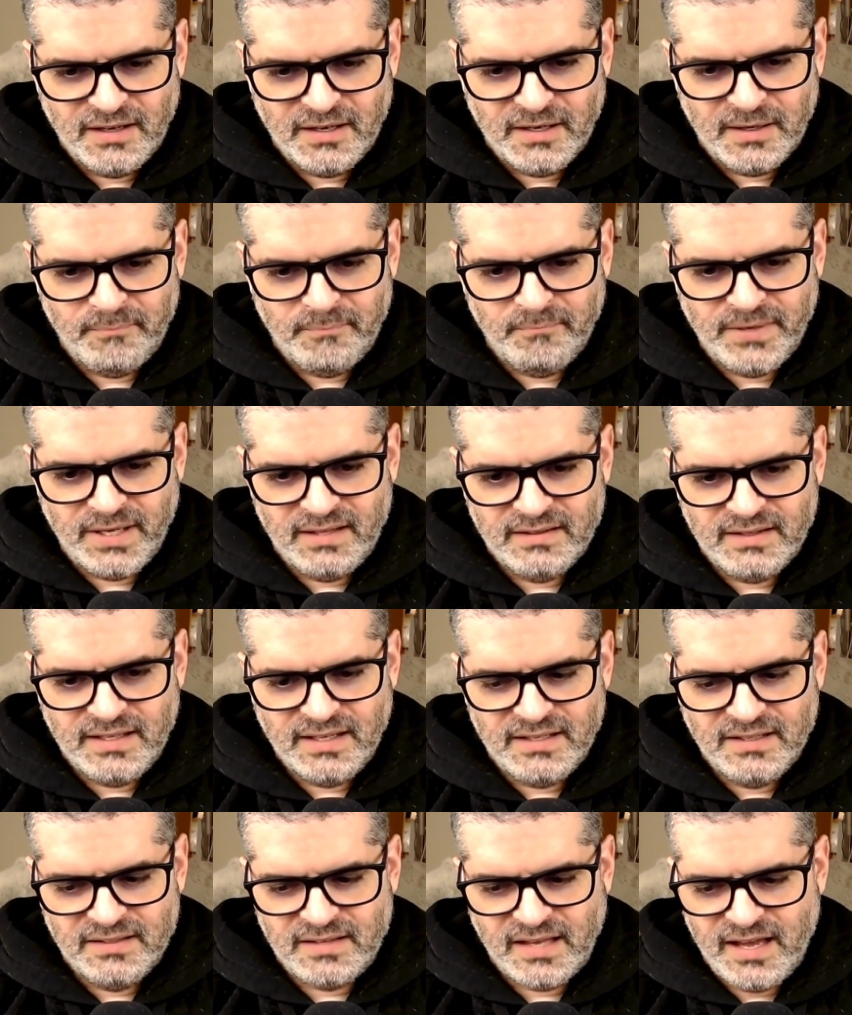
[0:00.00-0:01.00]
Um, and
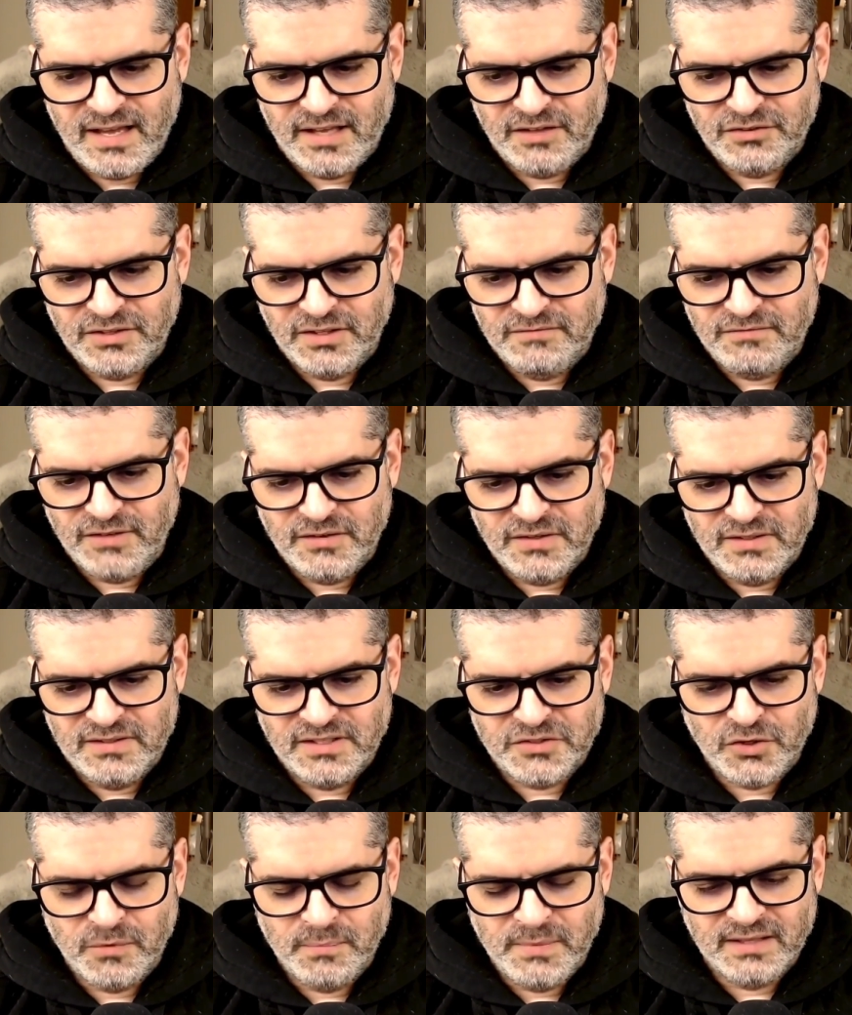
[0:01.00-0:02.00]
that it has a
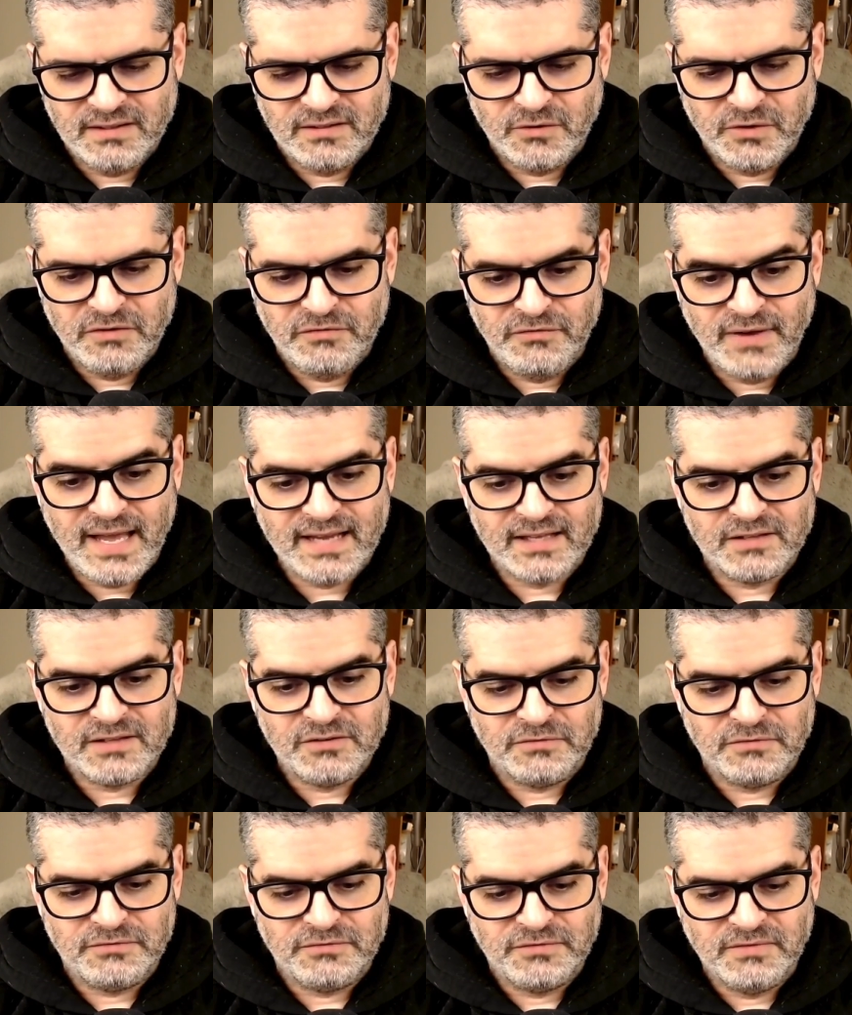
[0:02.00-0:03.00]
very detrimental
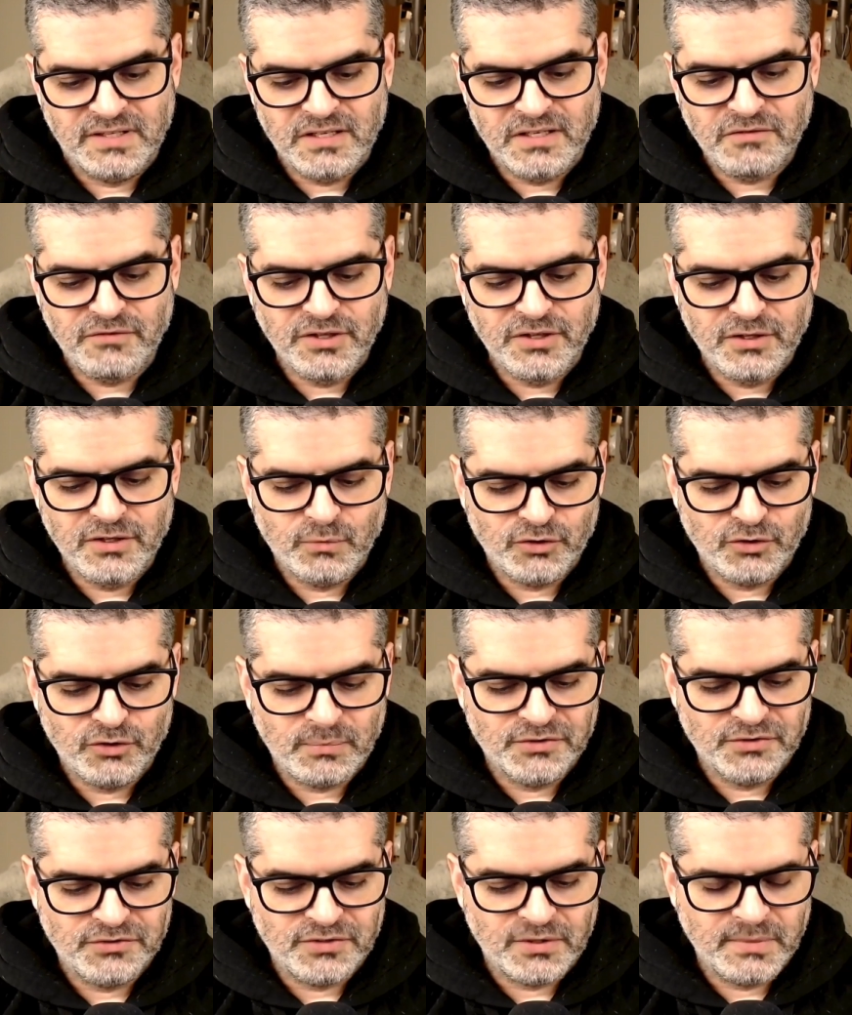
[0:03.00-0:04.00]
effect of giving you
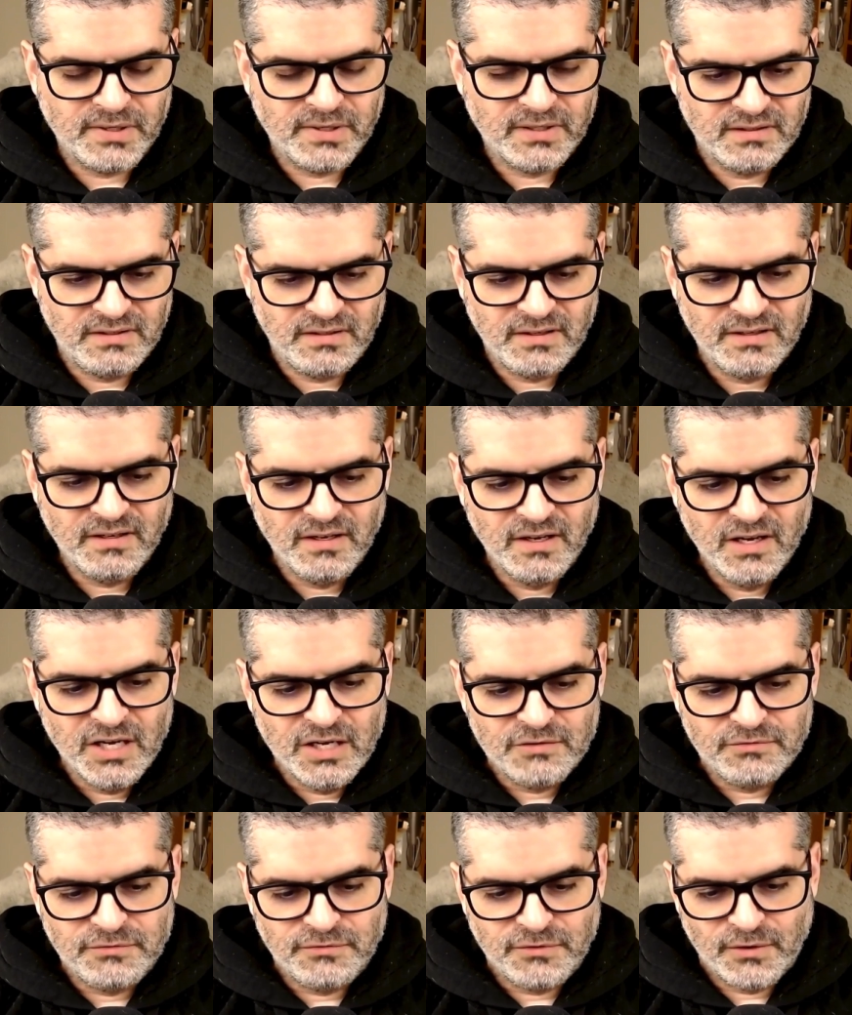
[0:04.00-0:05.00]
responsibility
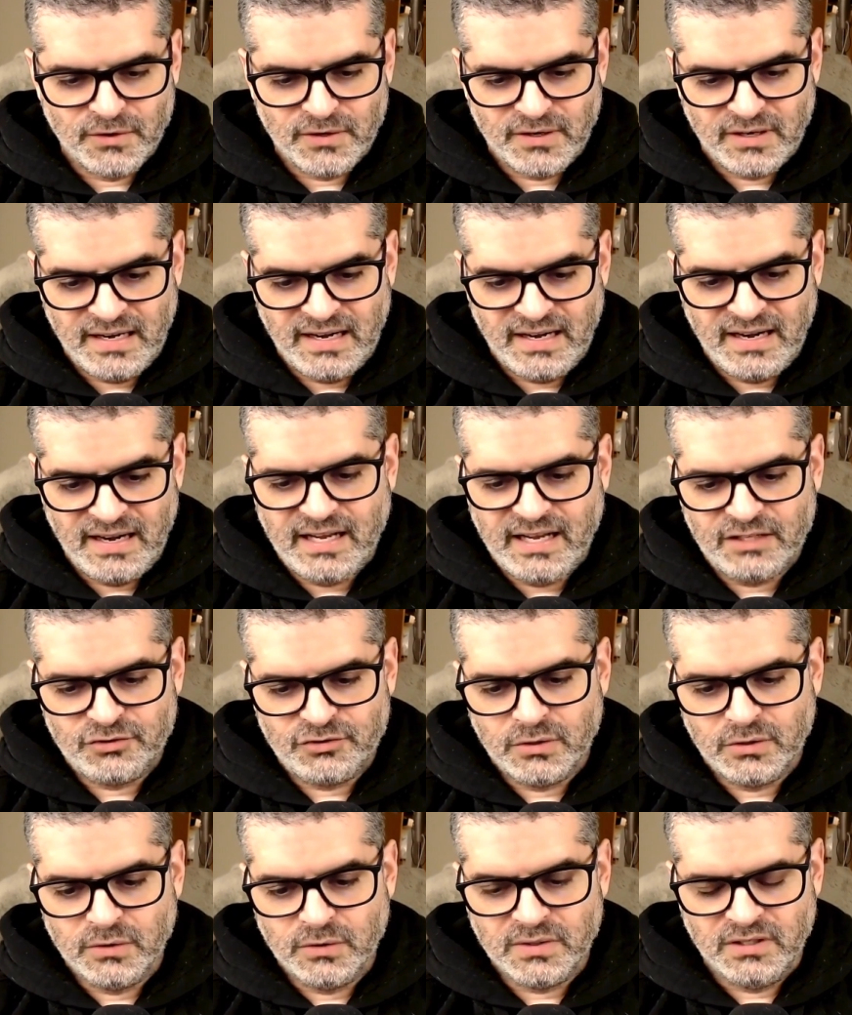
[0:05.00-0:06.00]
for a
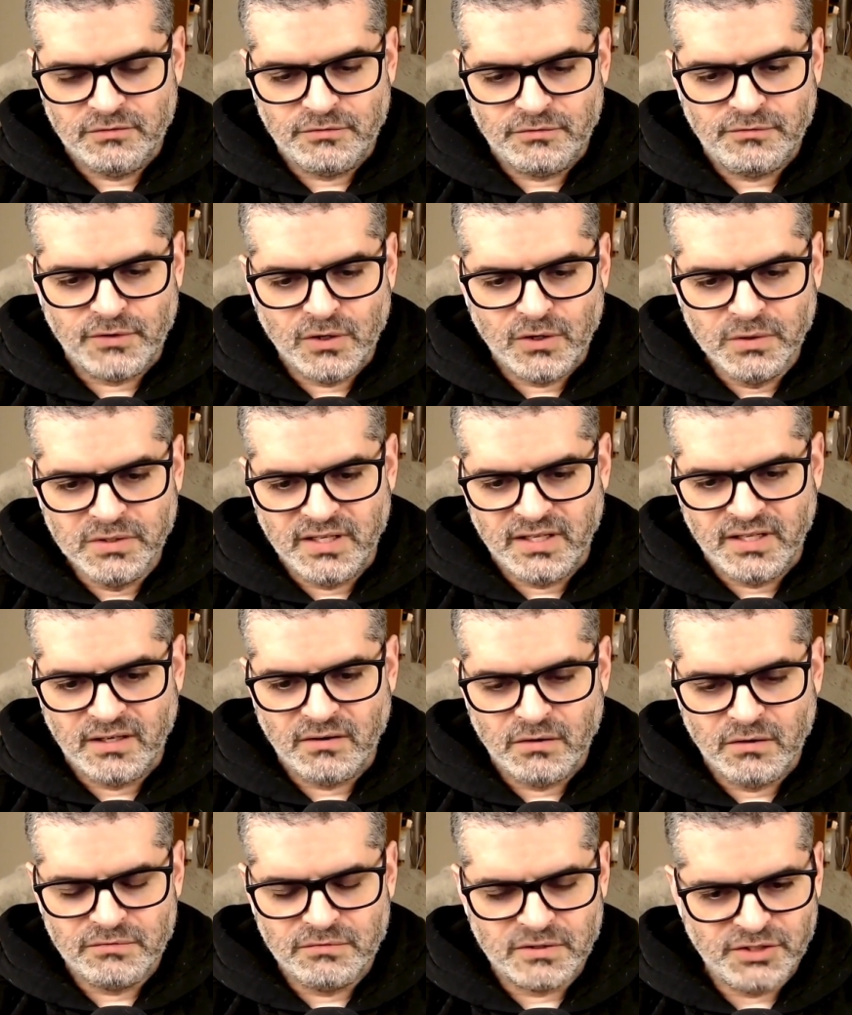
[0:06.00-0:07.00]
natural
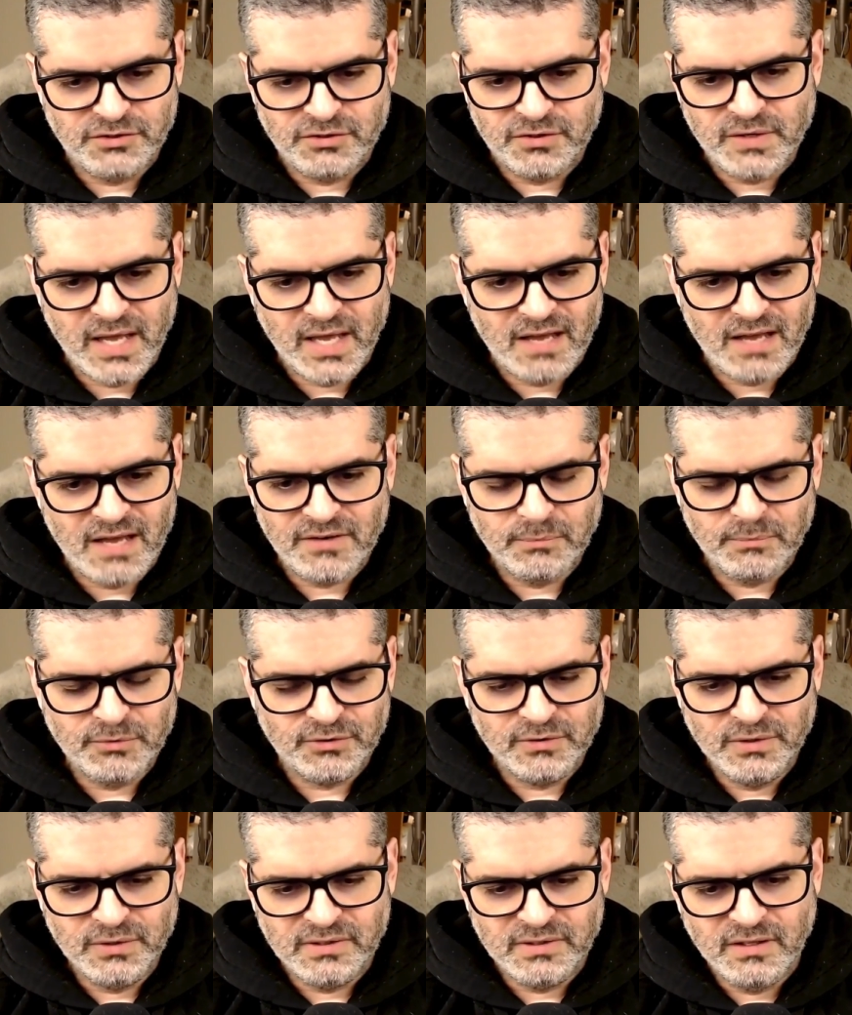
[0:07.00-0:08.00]
unfolding over which you have
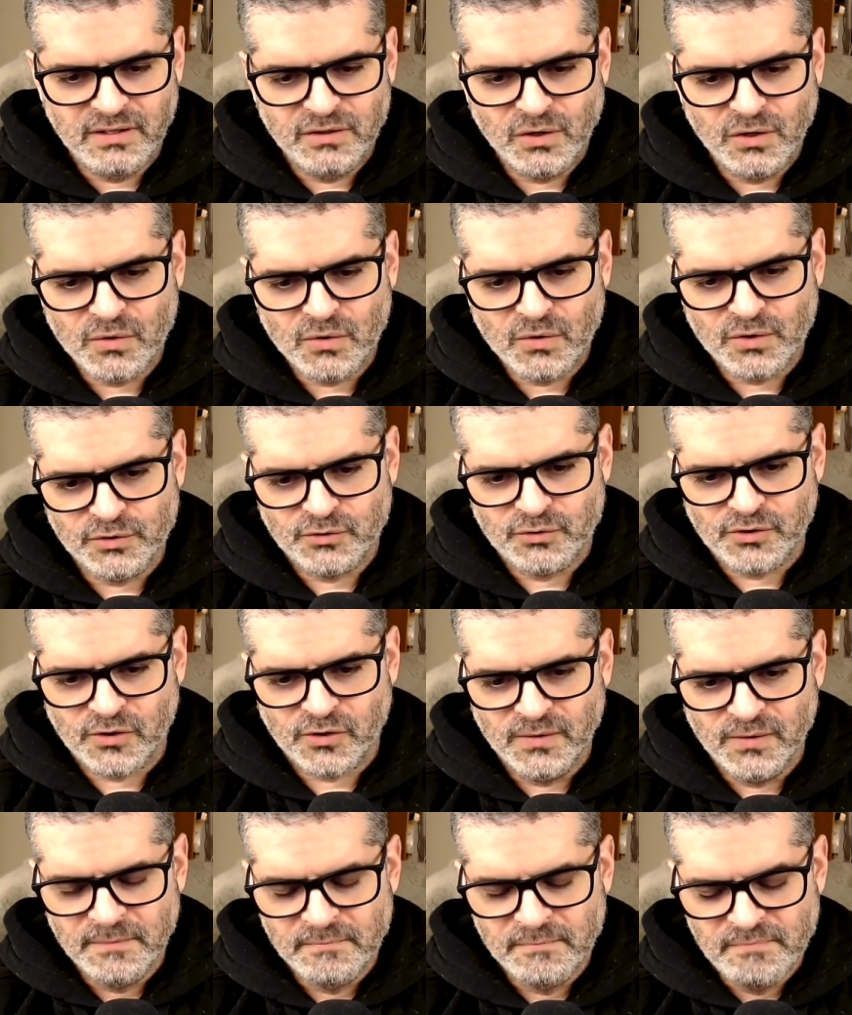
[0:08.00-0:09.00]
absolutely no
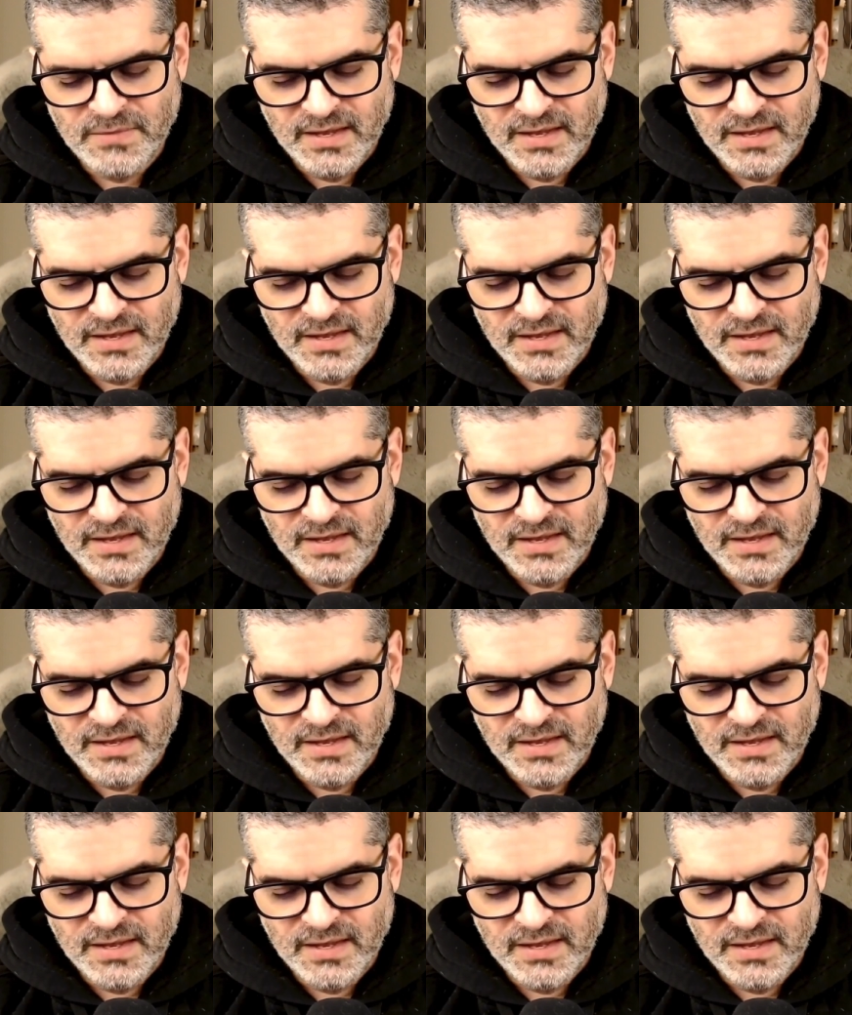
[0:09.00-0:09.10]
control.